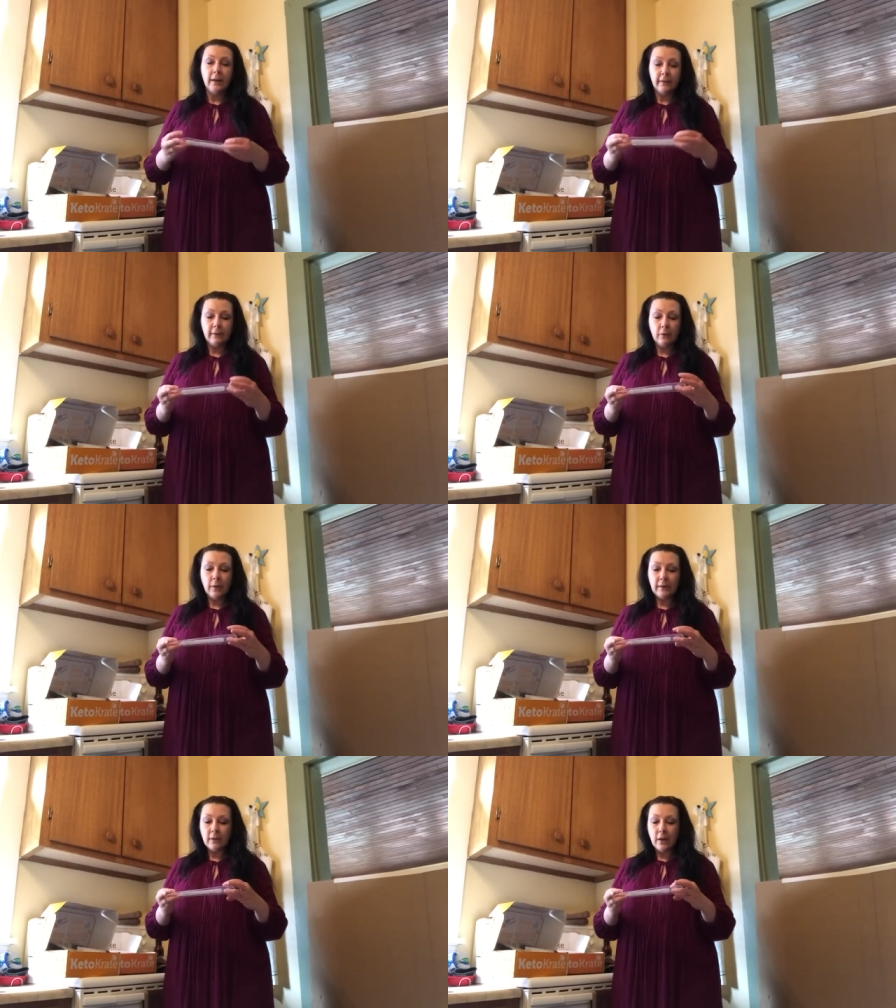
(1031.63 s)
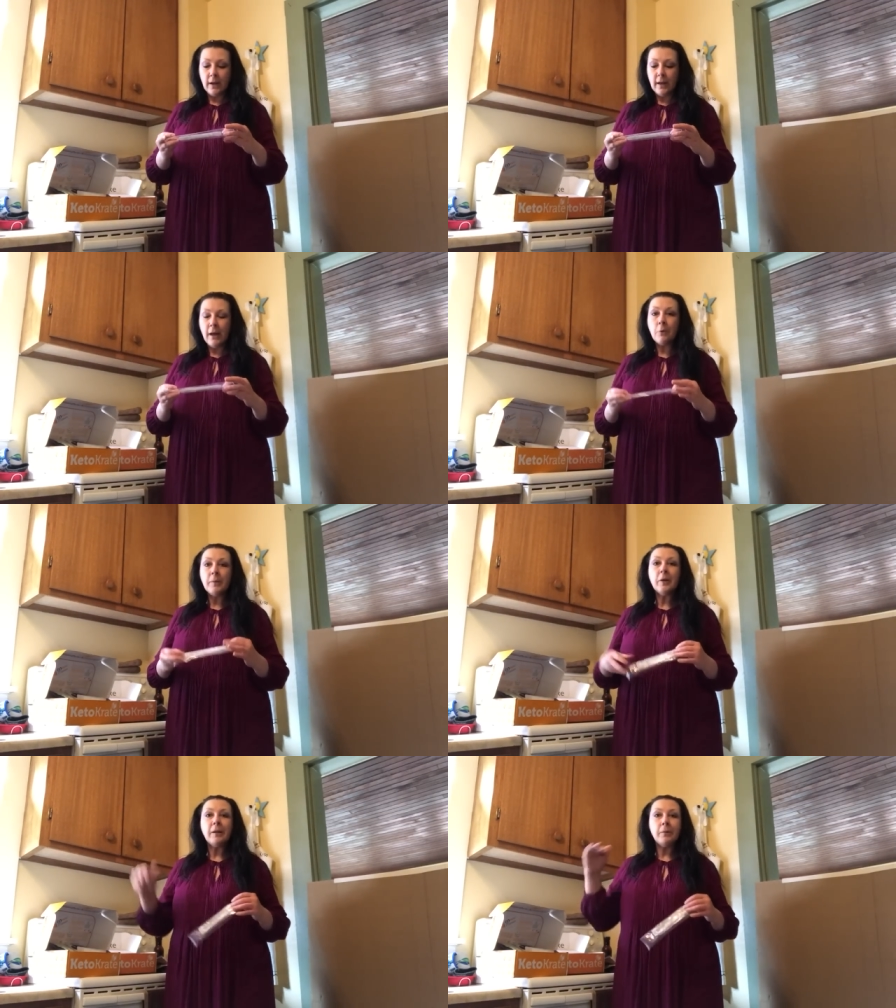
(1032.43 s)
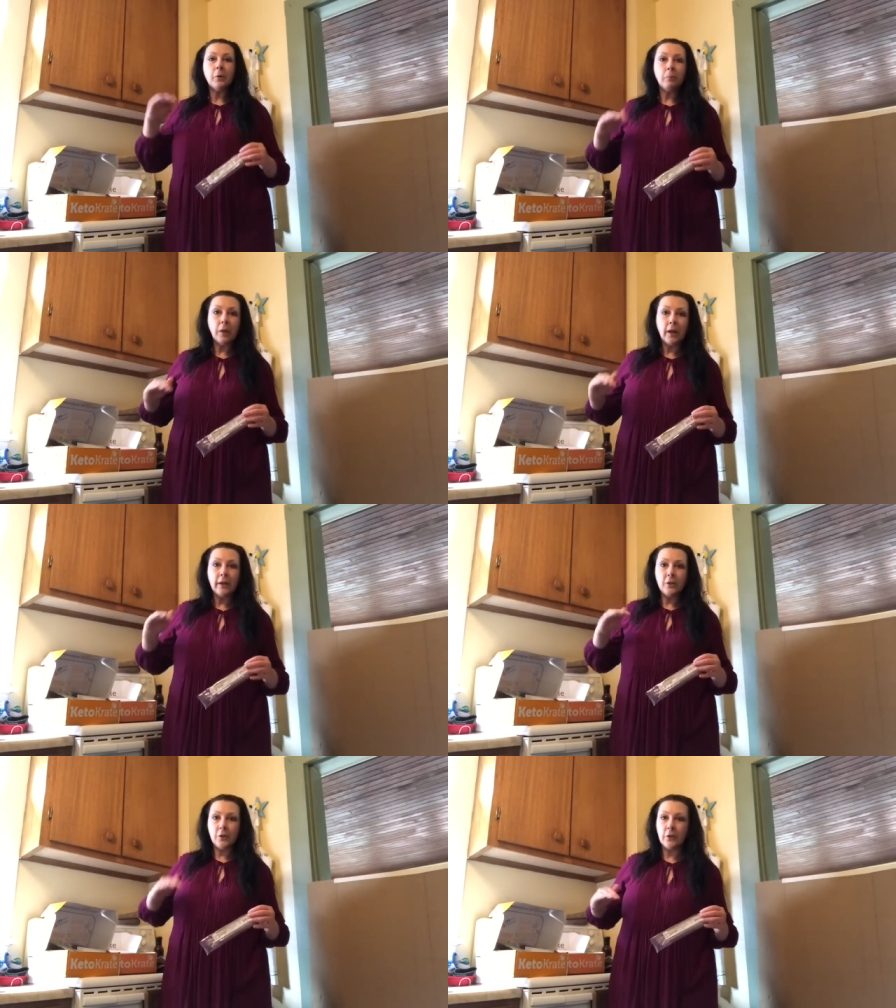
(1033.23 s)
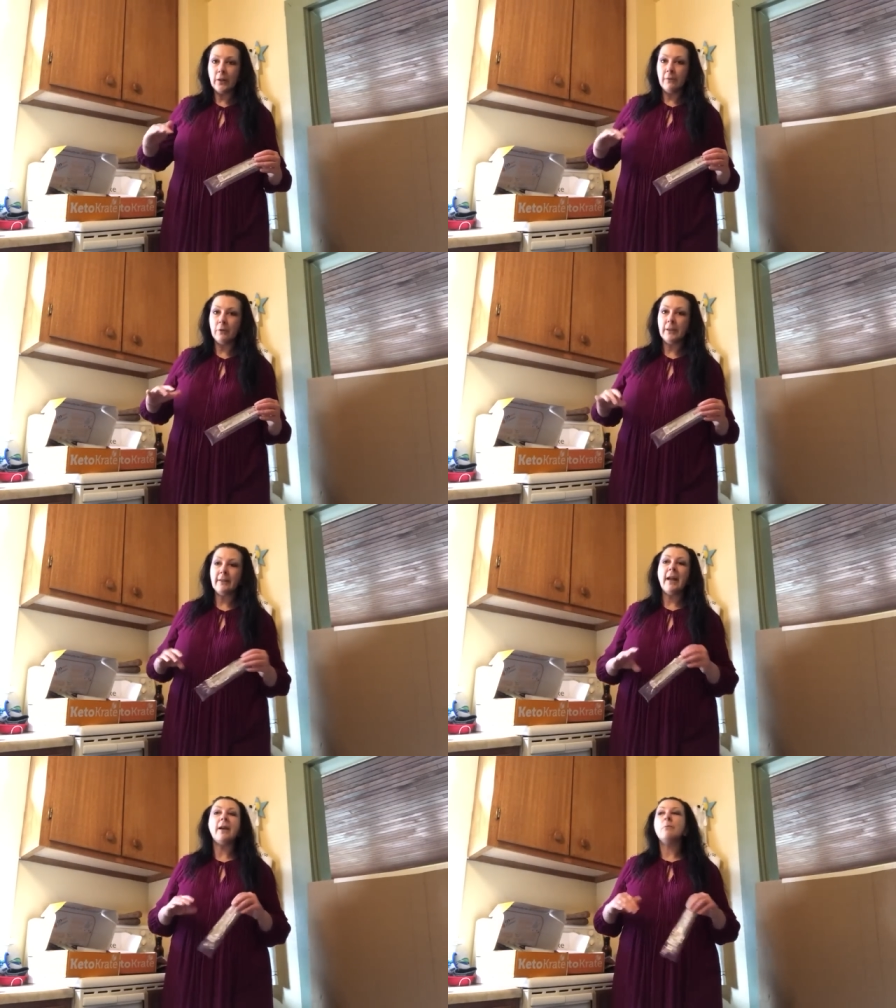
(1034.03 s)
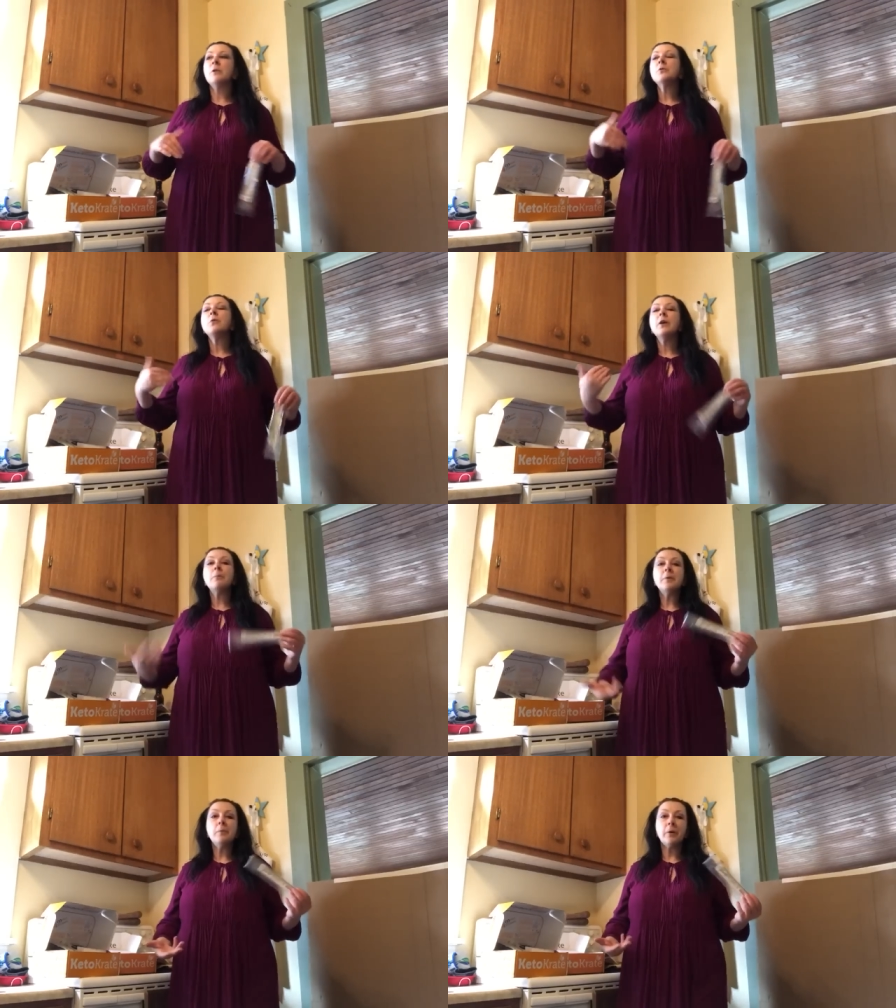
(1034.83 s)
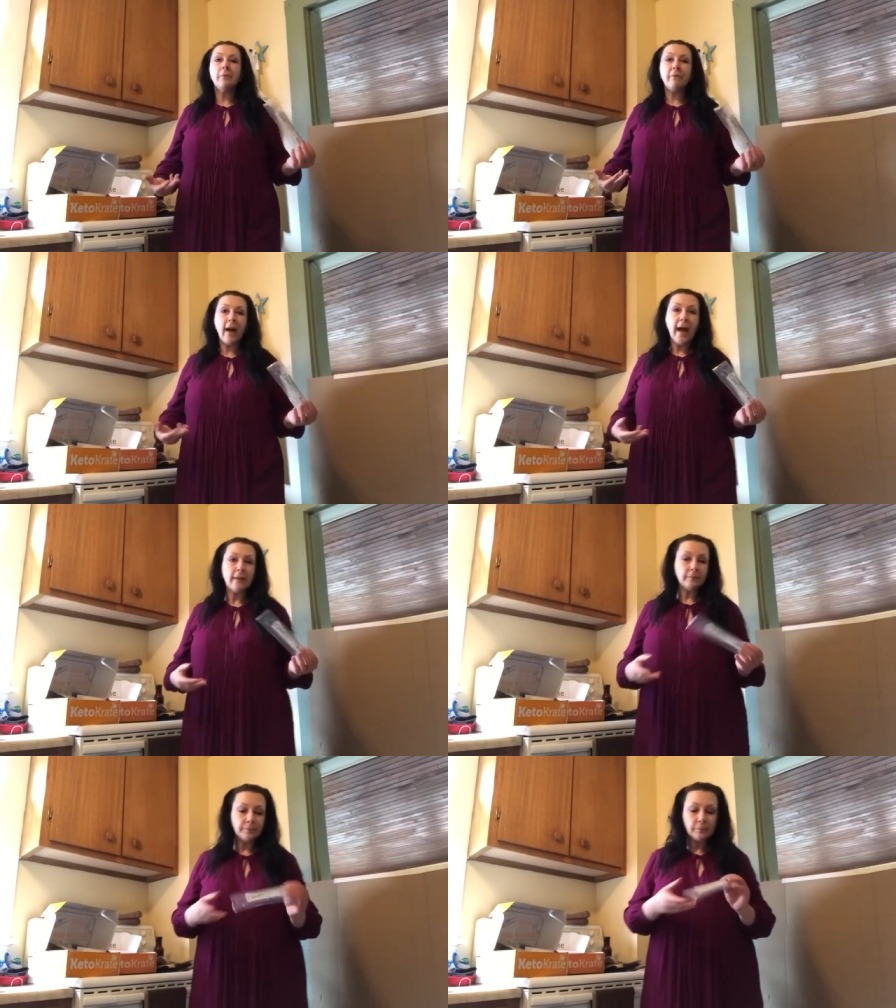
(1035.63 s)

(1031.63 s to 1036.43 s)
So it's gonna help you keep your blood sugar levels down, which will help you burn fat.